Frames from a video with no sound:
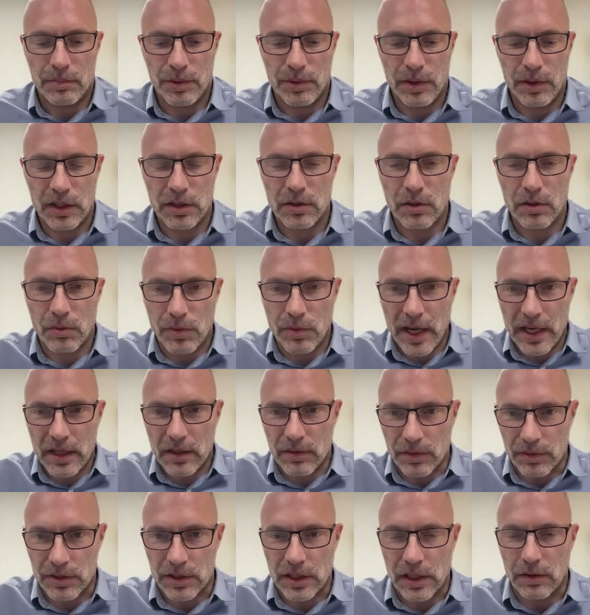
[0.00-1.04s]
your
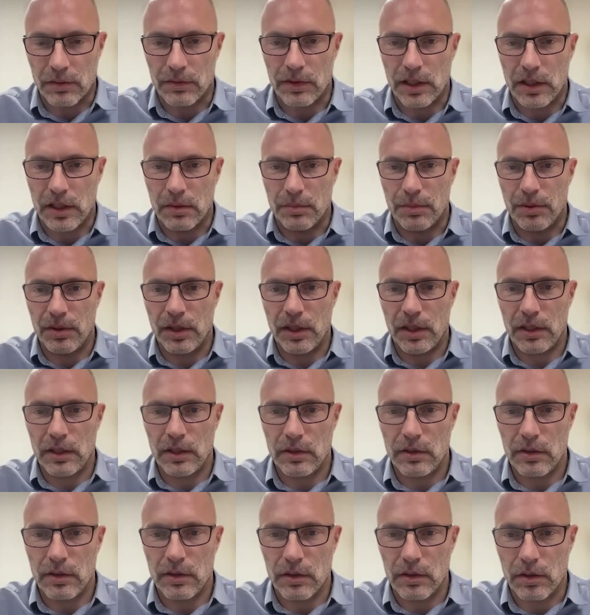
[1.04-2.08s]
records out there,
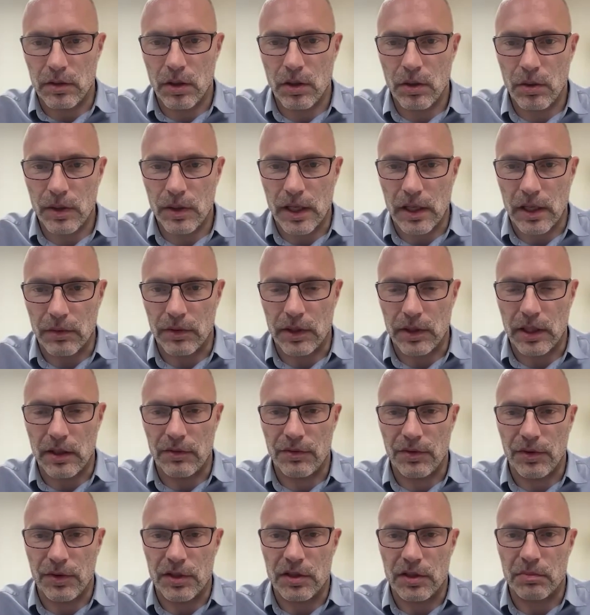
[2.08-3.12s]
putting the code out there
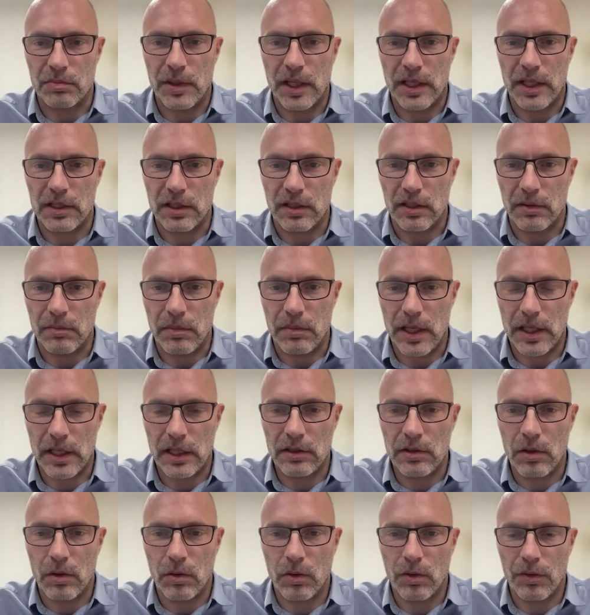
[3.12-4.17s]
for inspection, making
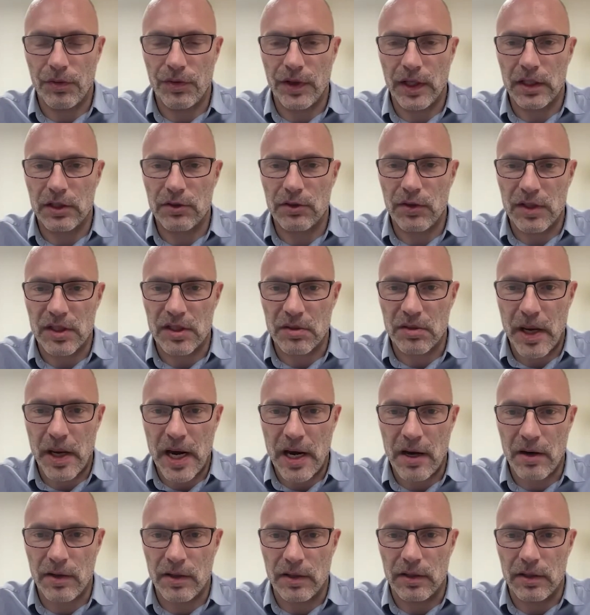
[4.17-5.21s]
the whole thing
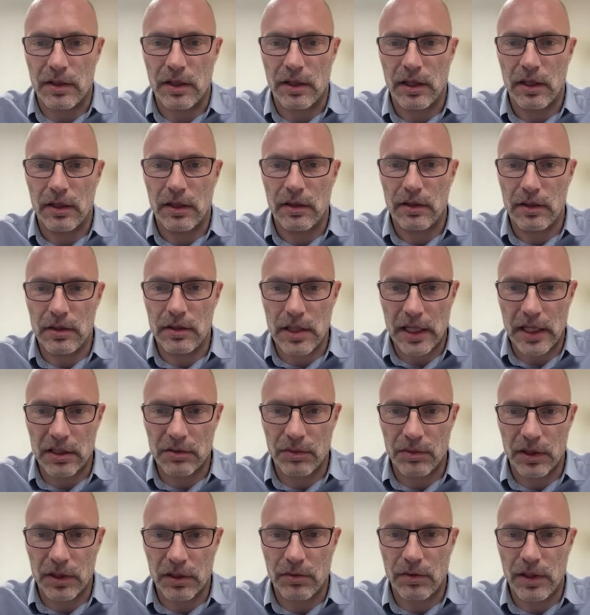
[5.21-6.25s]
transparent, that's
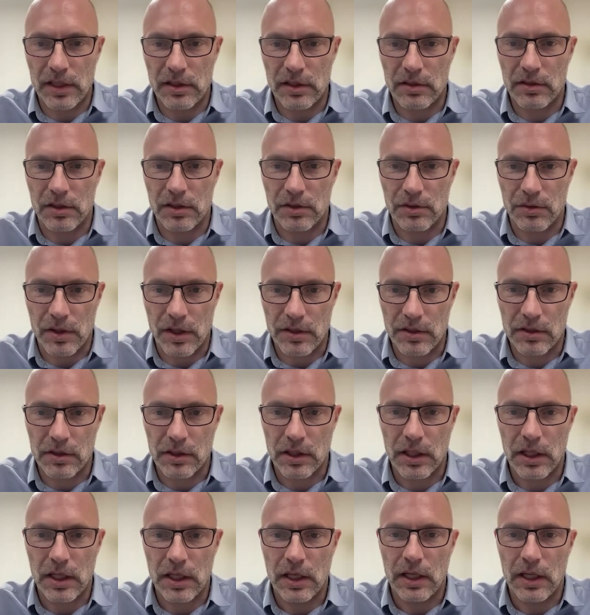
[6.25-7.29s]
what creates the
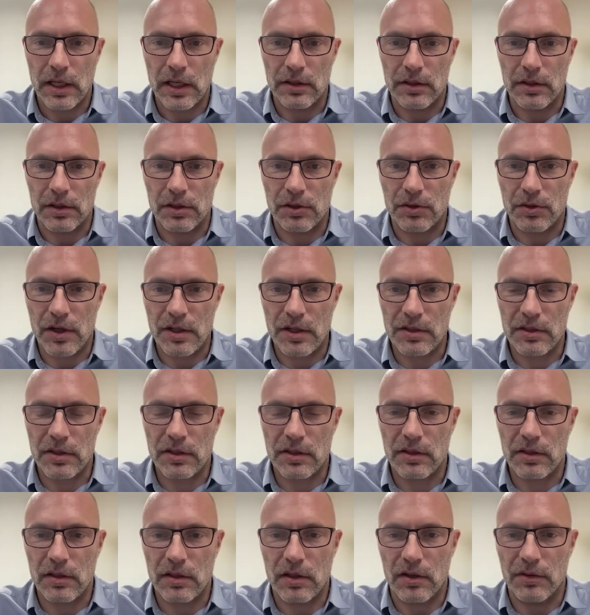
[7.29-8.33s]
trust. And the
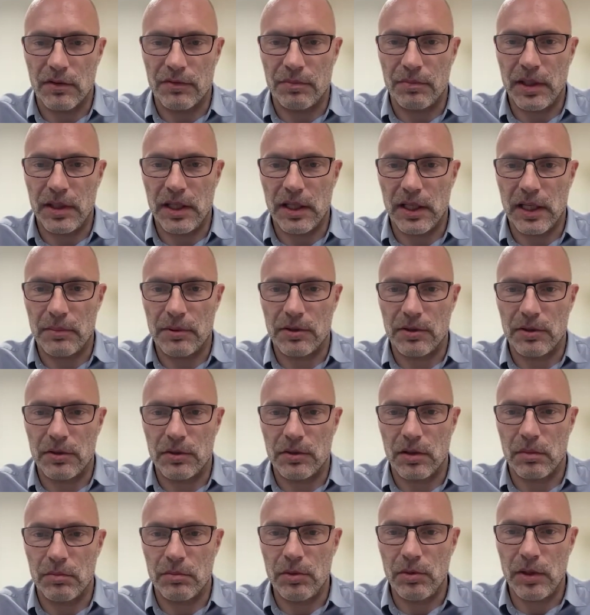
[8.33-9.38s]
trust of being able to
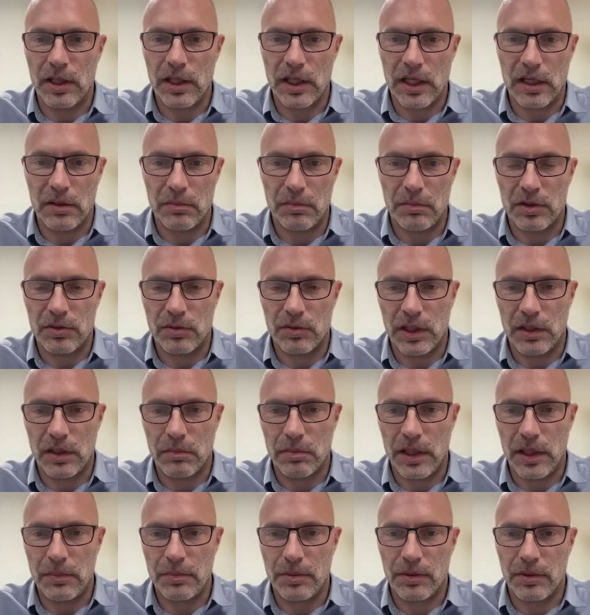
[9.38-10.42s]
communicate between
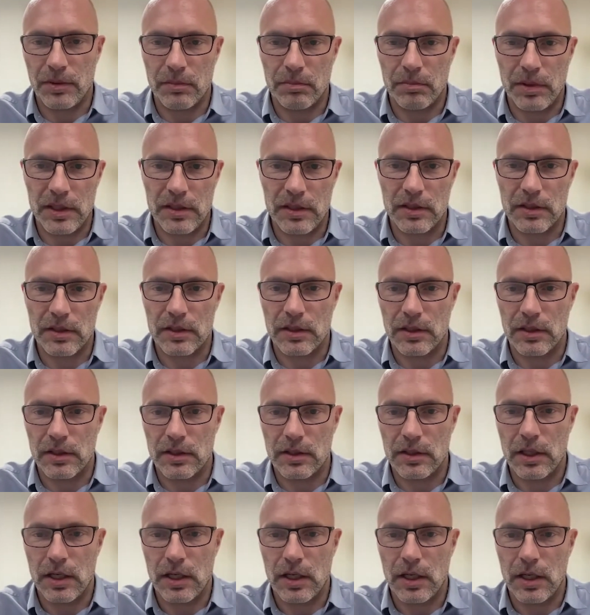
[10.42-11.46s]
people and businesses